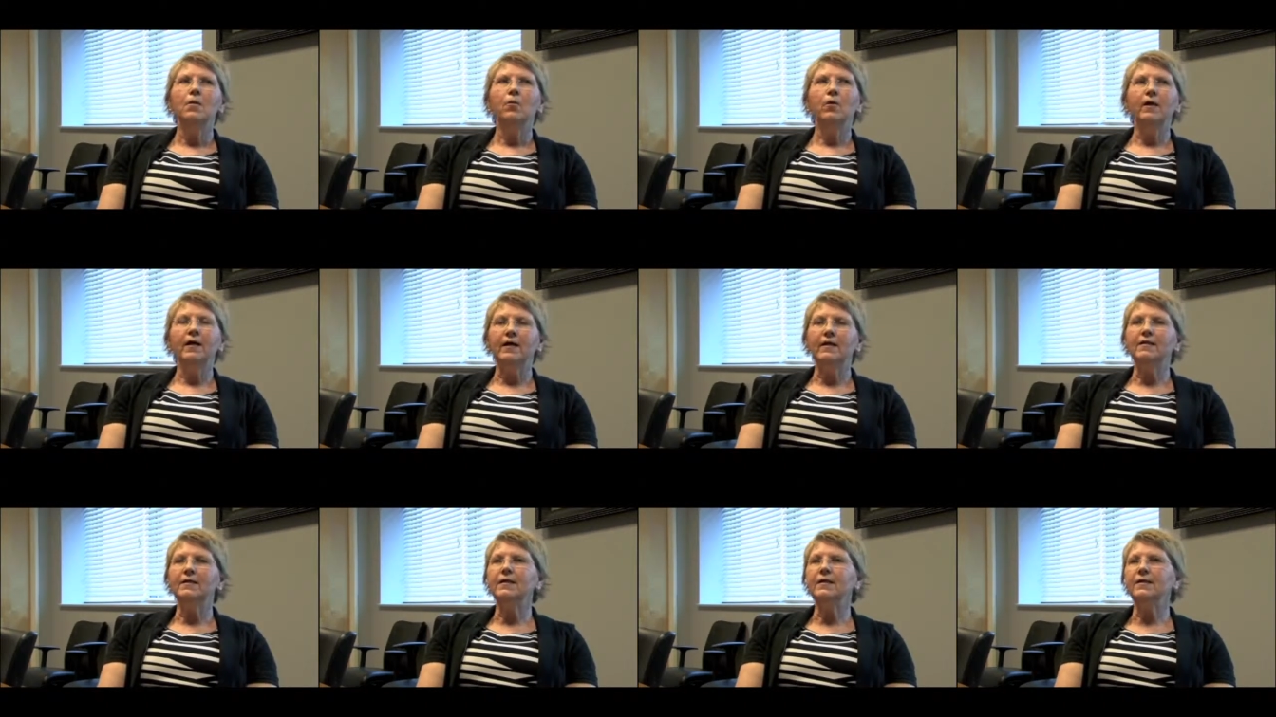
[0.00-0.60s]
What
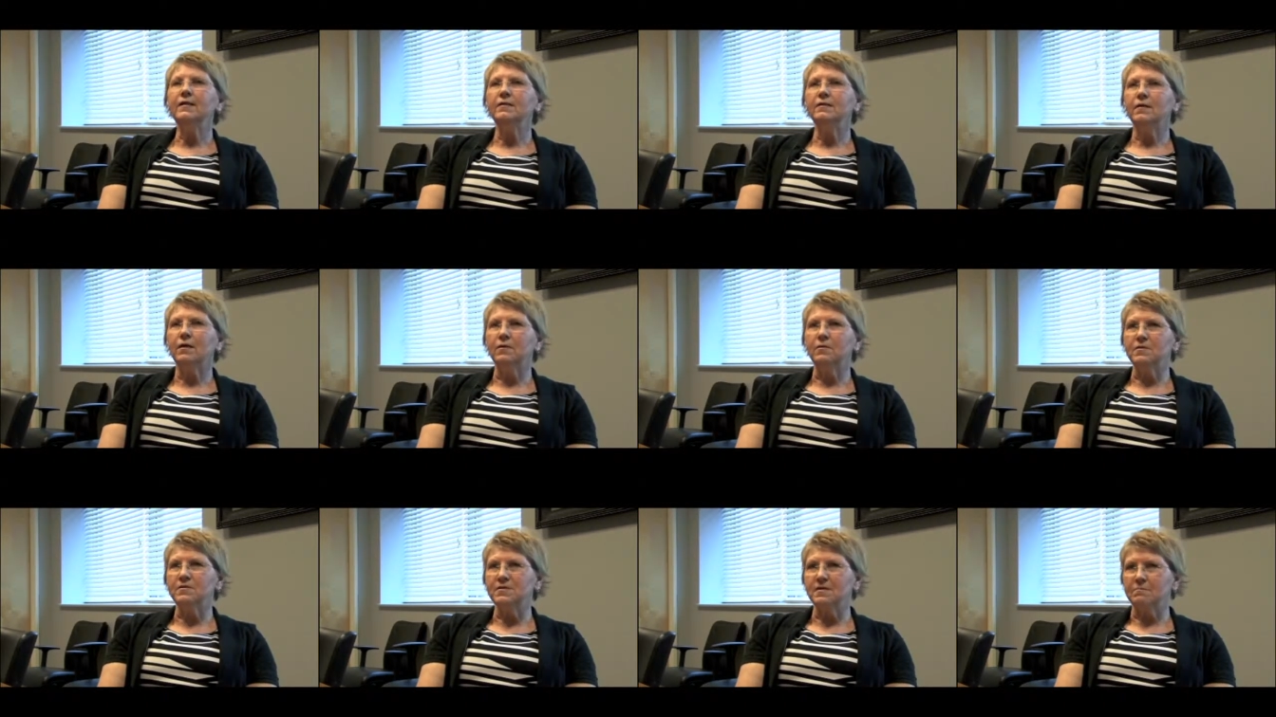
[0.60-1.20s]
I think,
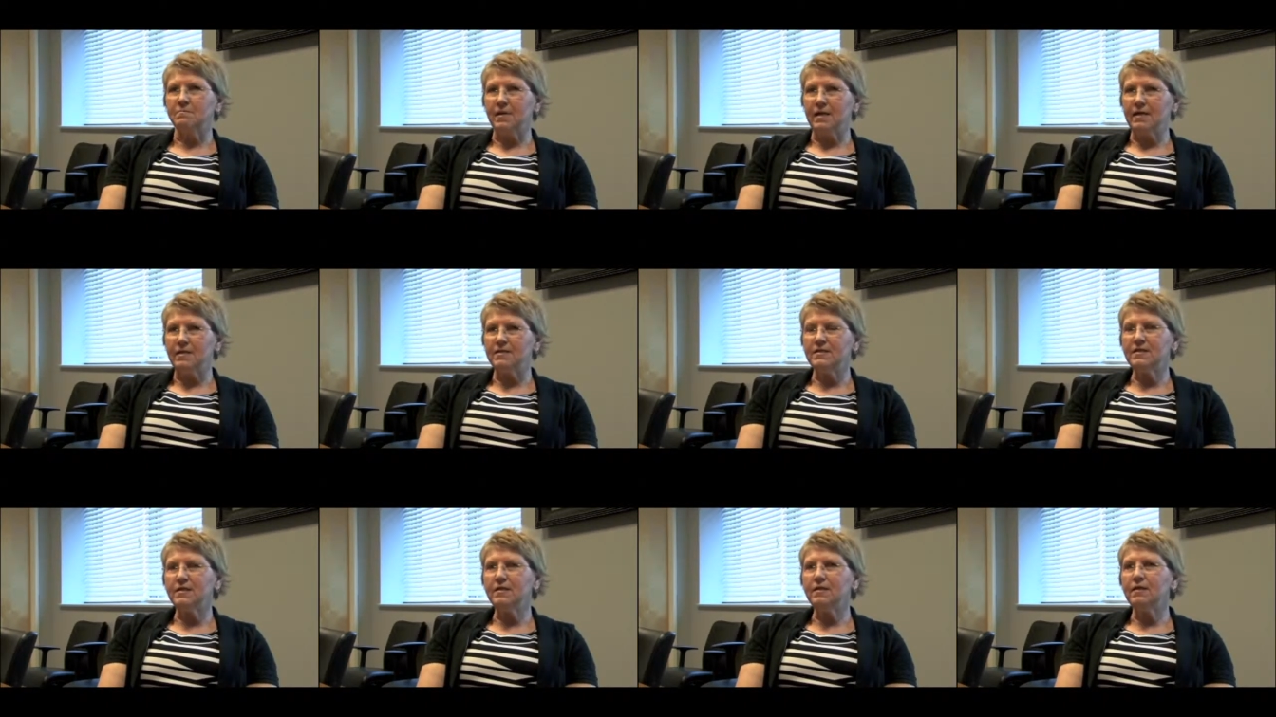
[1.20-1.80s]
though, is
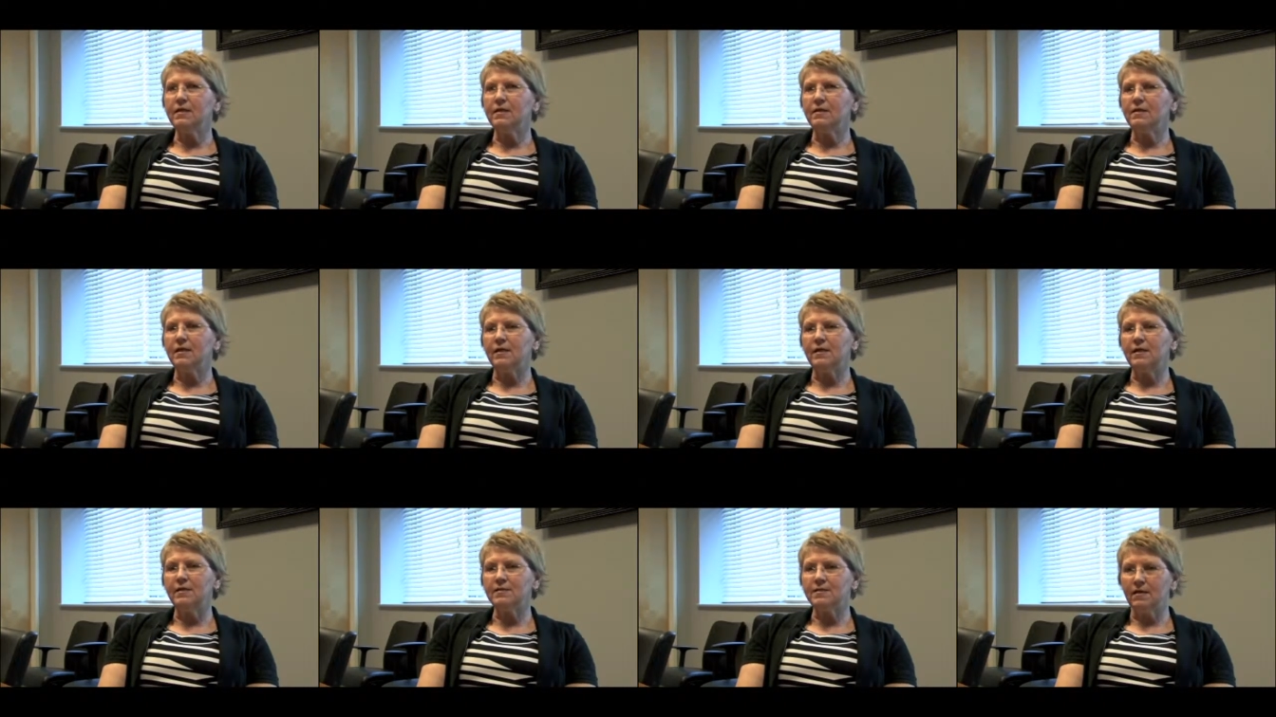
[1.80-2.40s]
amazing is
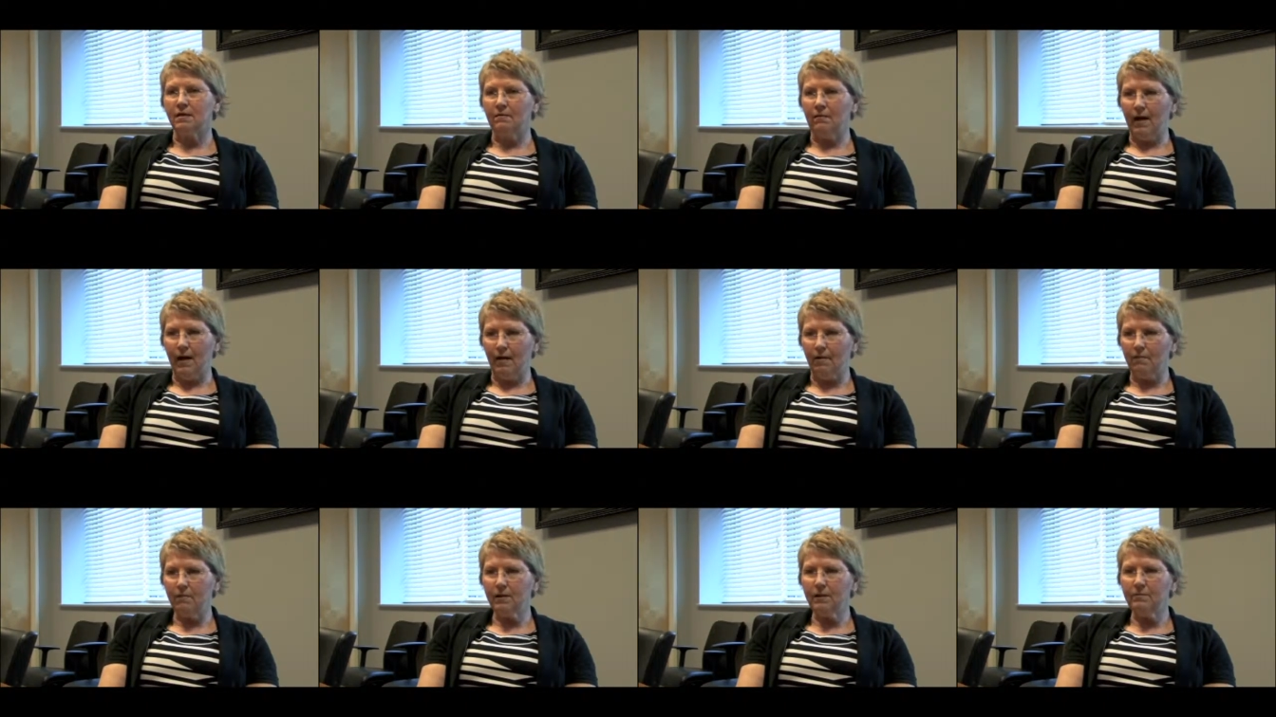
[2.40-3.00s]
that it's
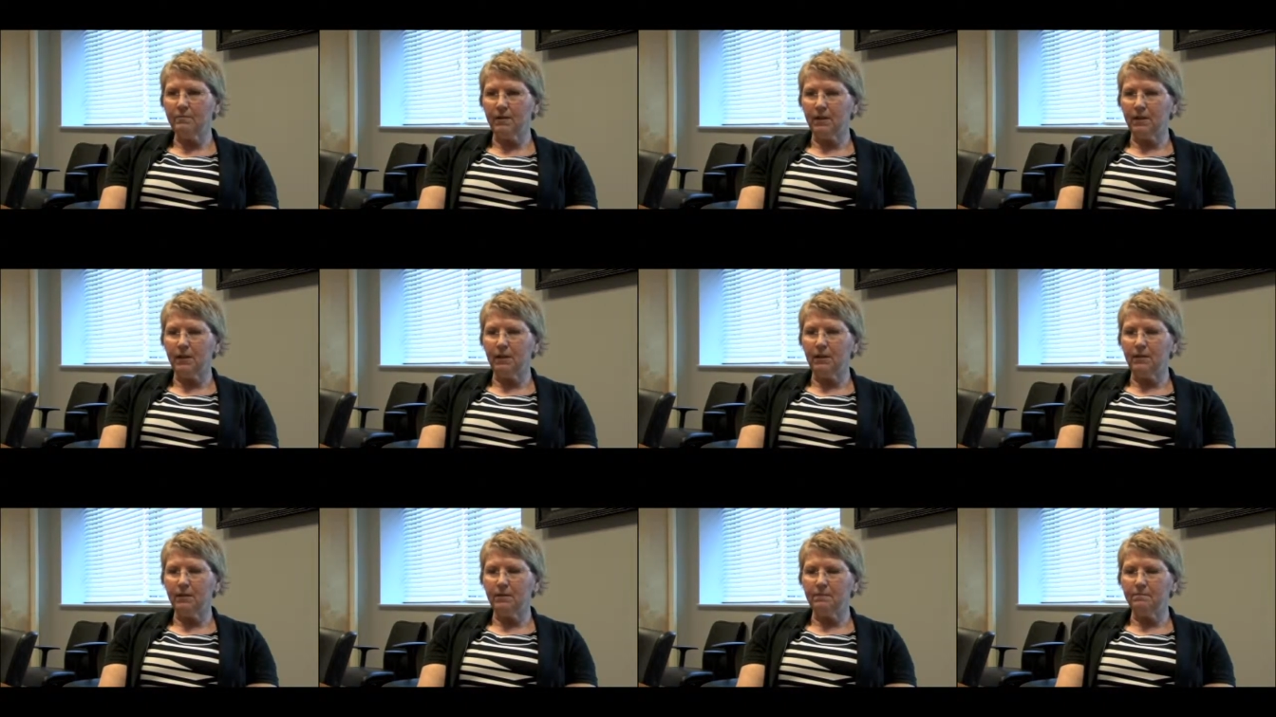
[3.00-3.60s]
allowing
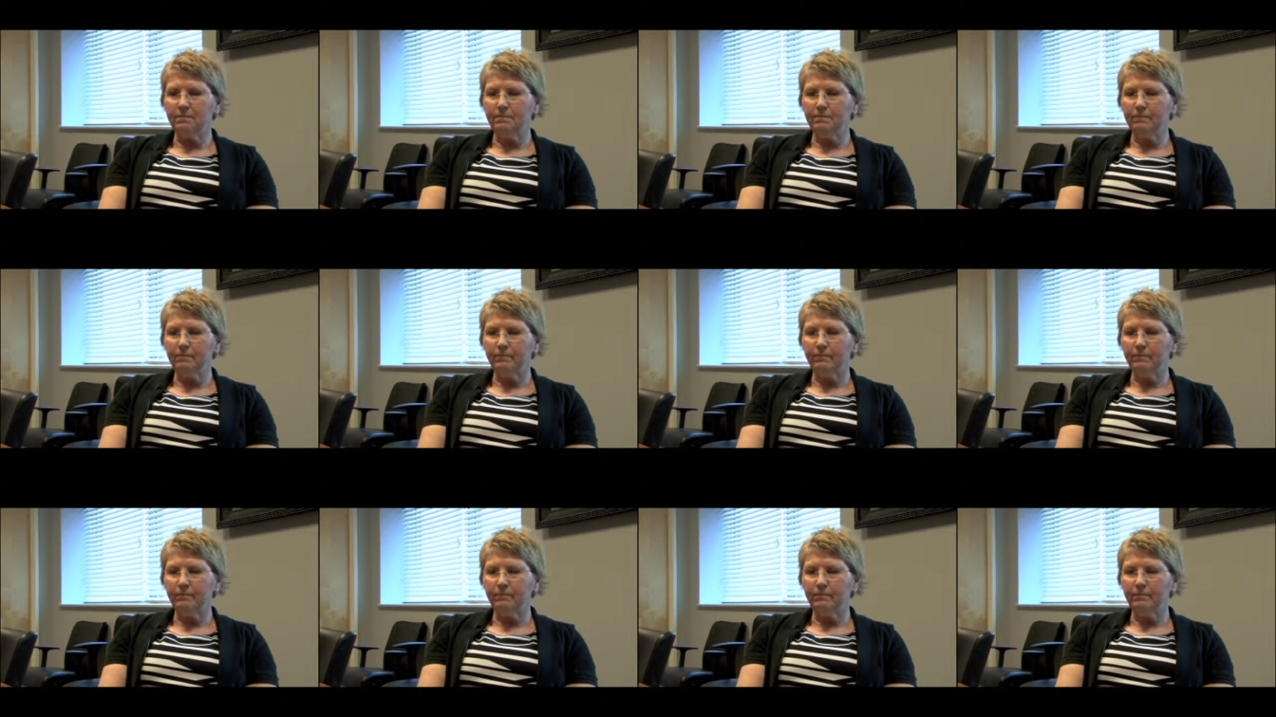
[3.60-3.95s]
me